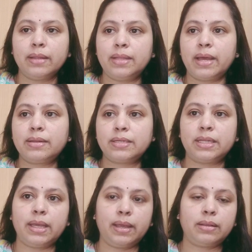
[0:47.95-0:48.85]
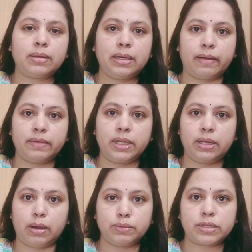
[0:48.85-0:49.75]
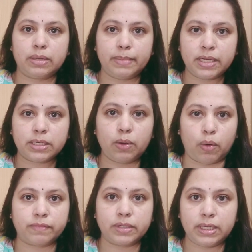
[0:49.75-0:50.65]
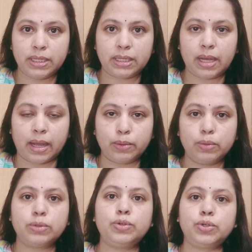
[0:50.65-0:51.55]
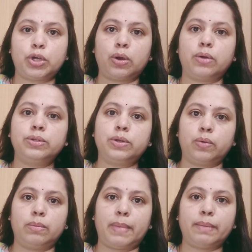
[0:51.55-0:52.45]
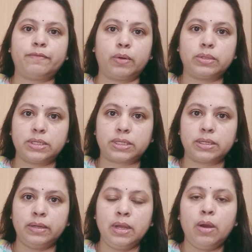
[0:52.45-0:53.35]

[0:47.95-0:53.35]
there is the 8th Governing Council meeting of the NITI Aayog to chalk out the roadmap for this.